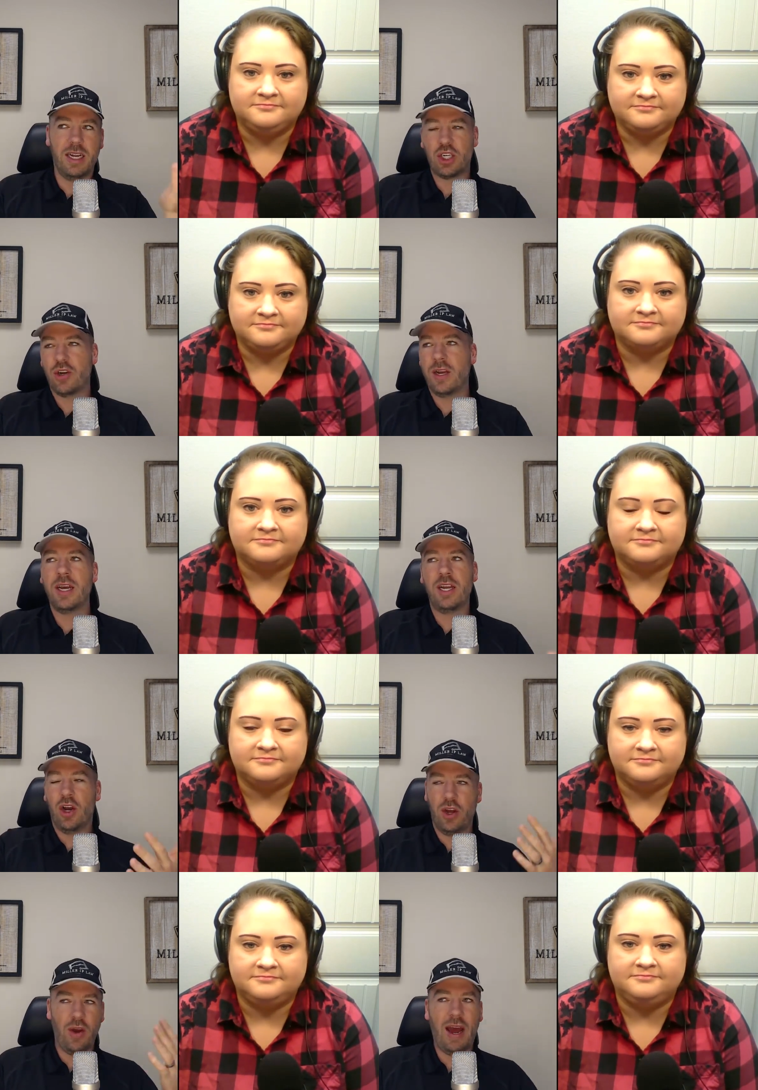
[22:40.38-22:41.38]
Speaker 1: turning, you know,
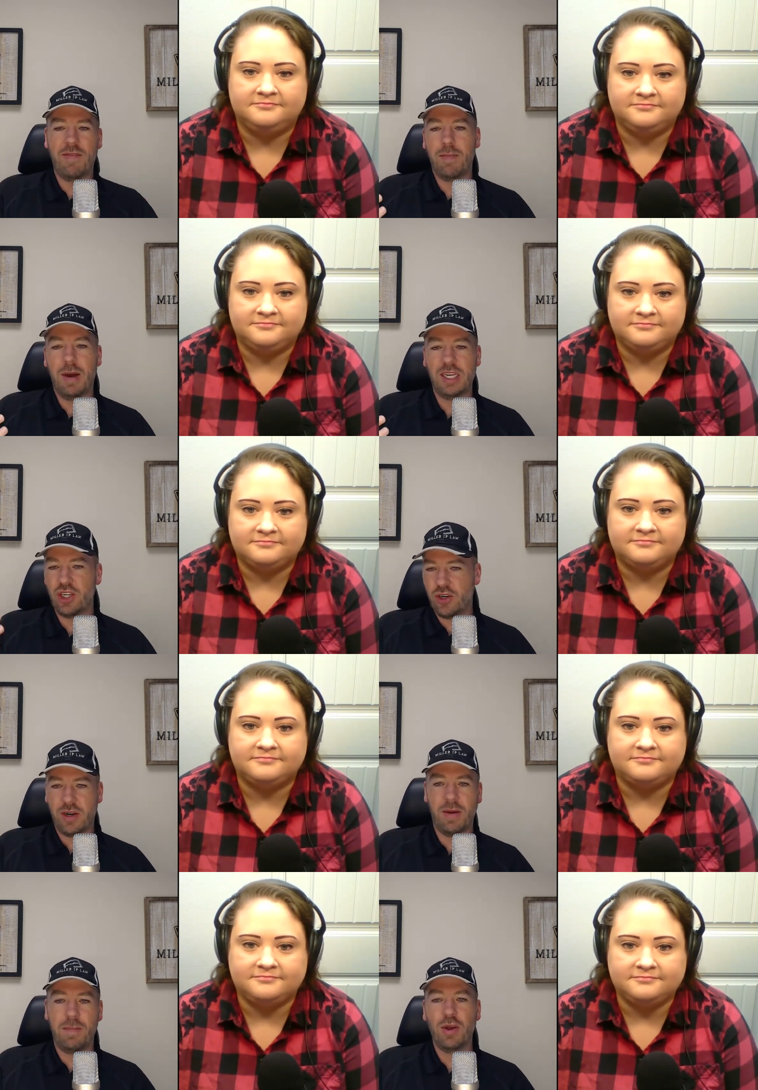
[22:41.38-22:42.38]
you have the budget or a
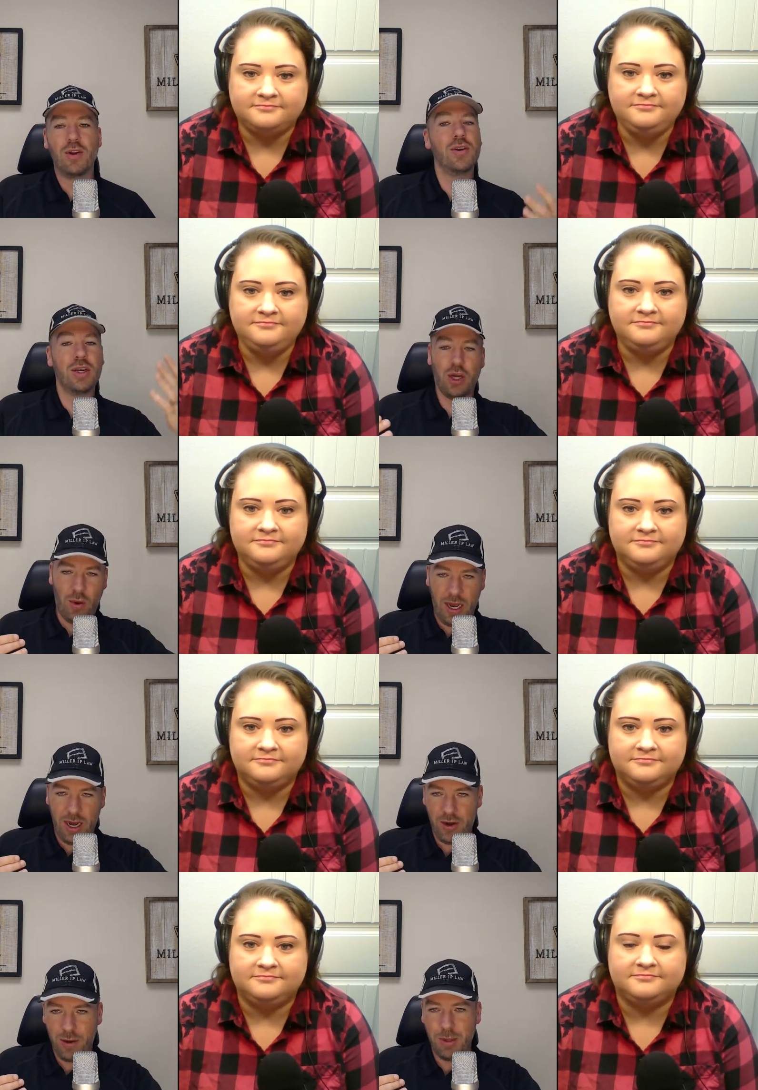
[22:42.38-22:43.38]
builder, go hire a
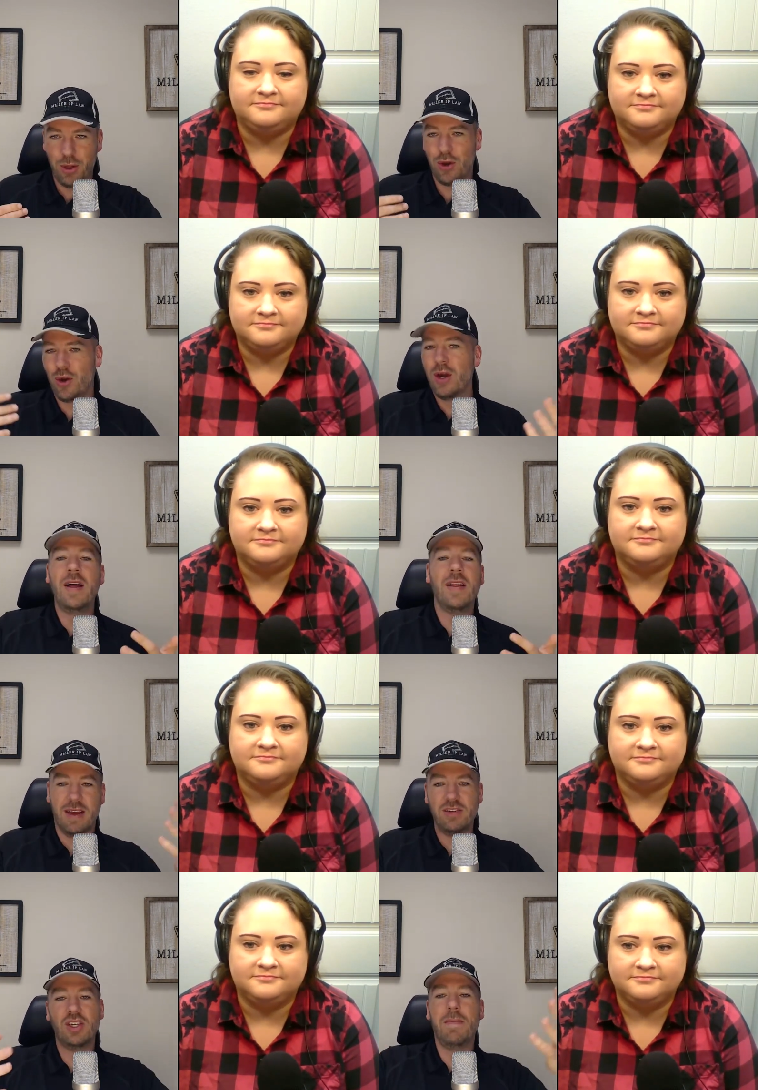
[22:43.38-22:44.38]
builder that gives you
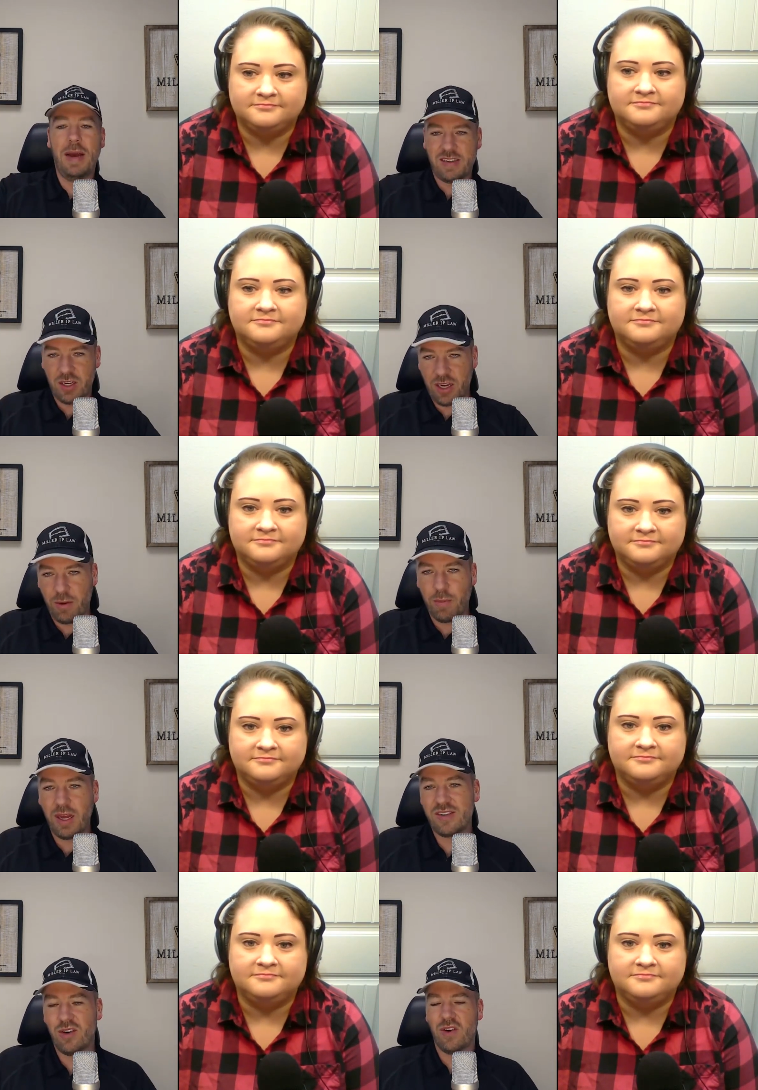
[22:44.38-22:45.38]
the best or best
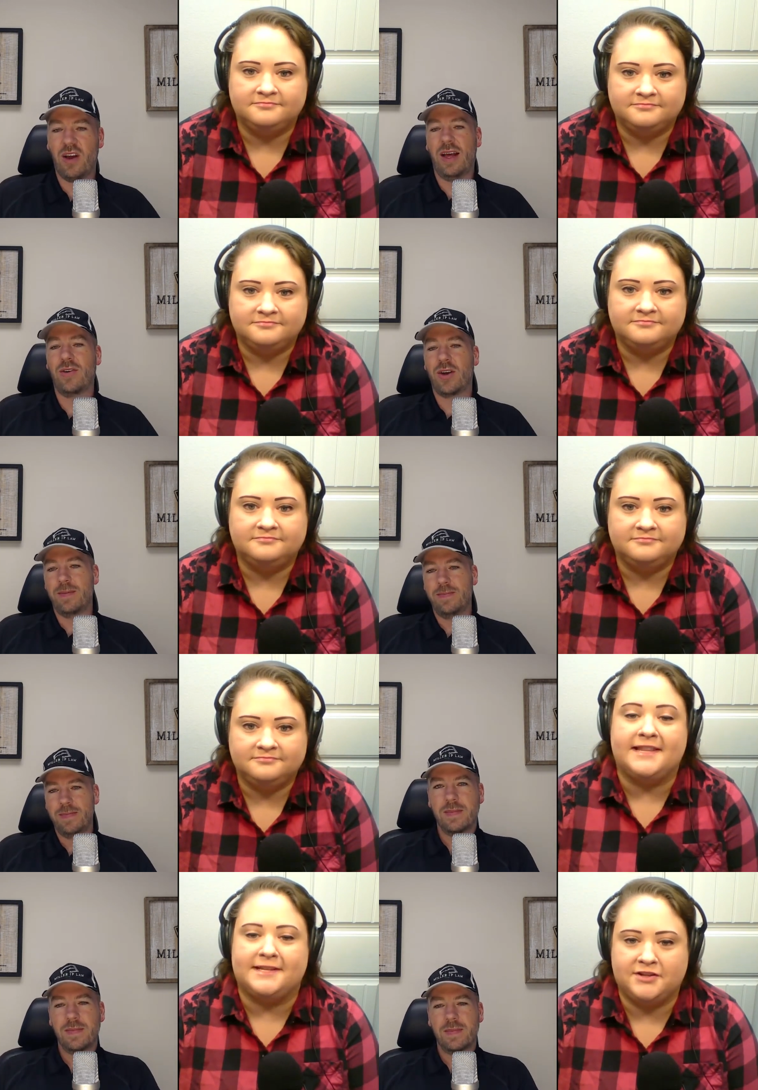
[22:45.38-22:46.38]
overall outcome.
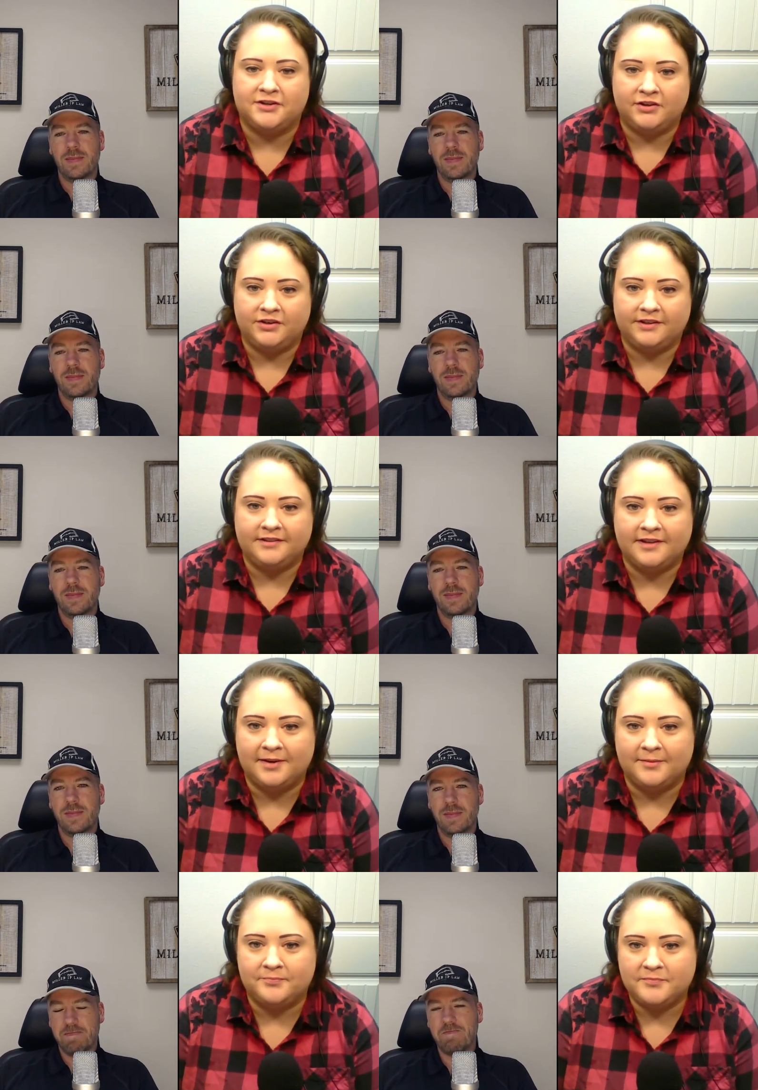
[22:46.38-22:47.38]
Speaker 2: It's a good
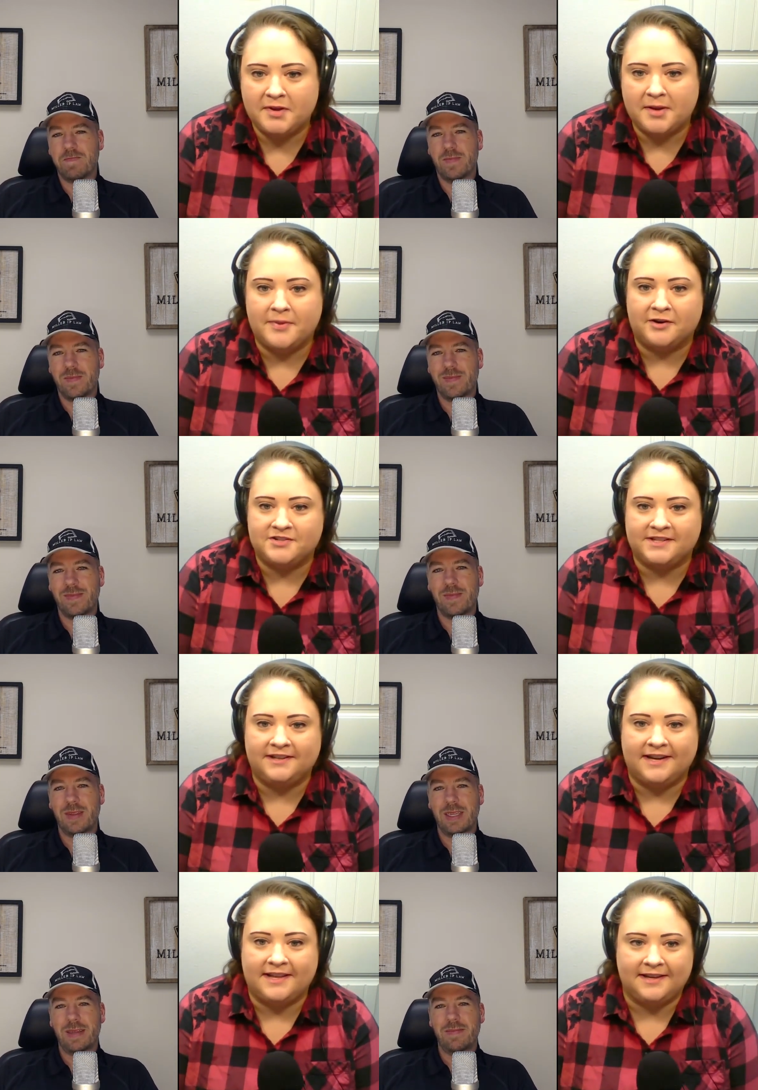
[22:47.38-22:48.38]
um, comparison. I
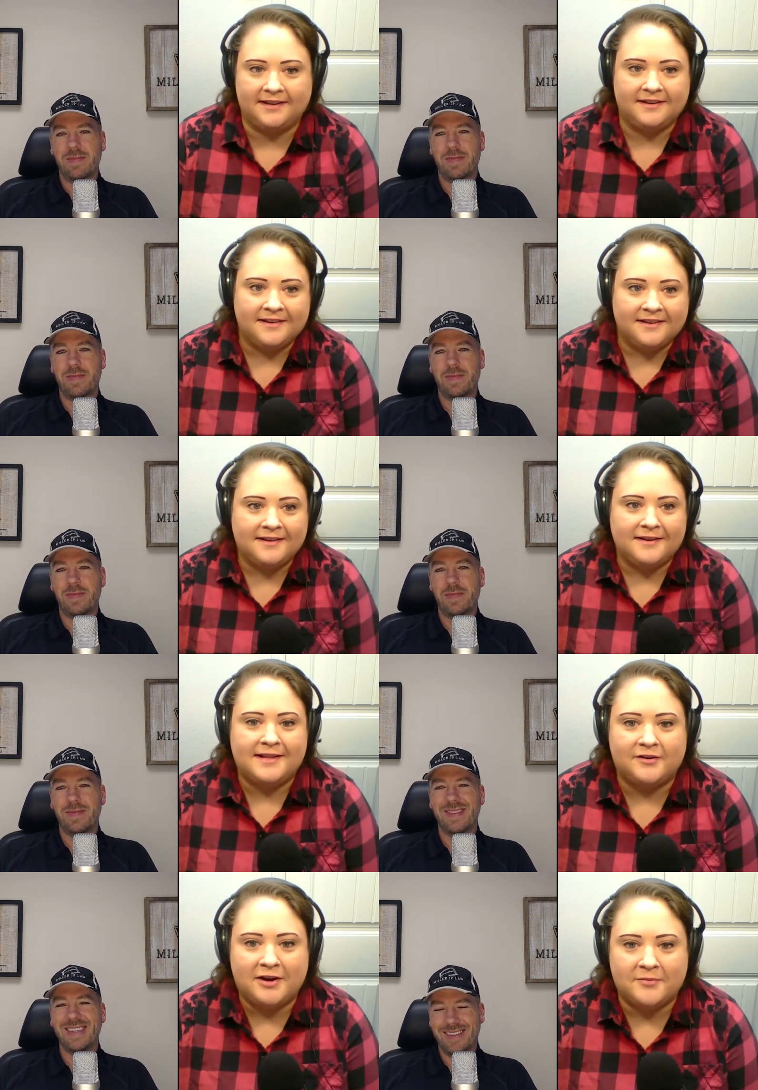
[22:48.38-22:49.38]
think that'll
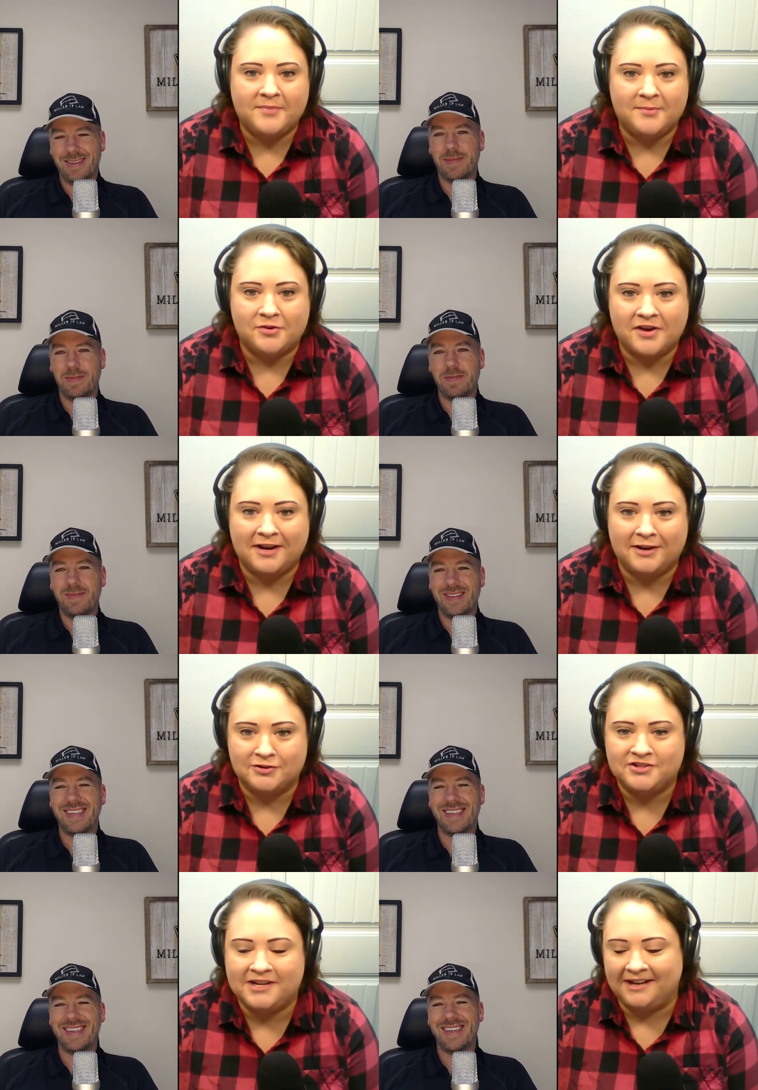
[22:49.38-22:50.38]
help people kind of
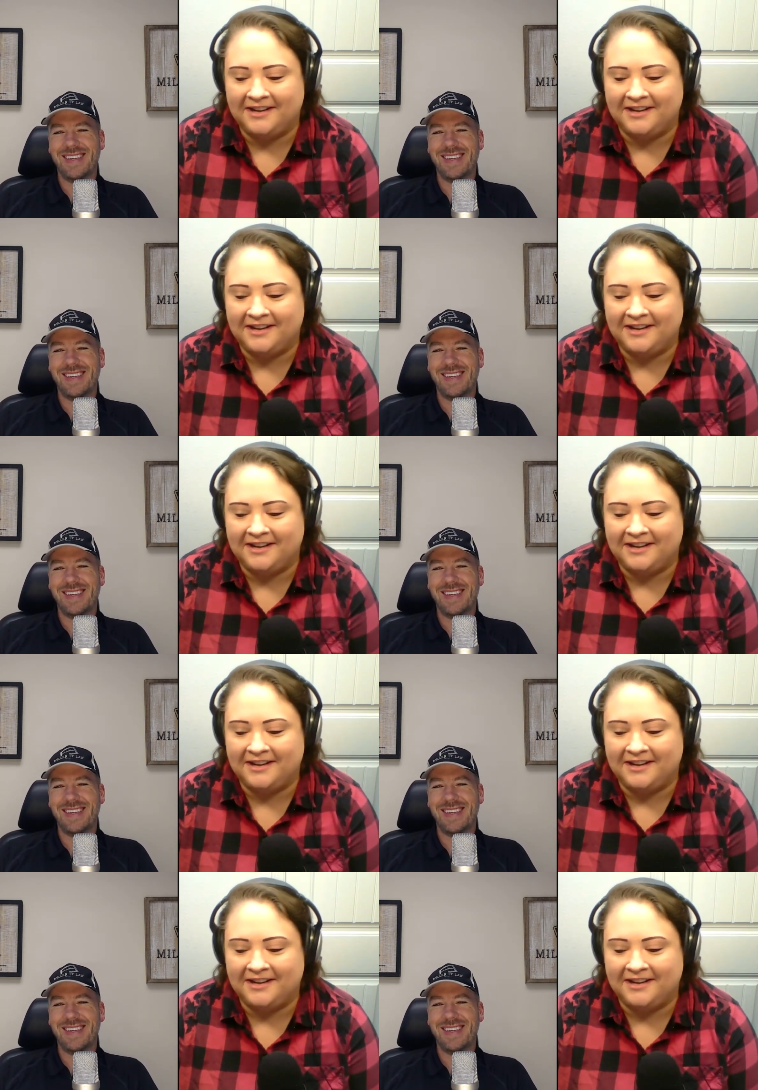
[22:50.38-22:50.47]
understand.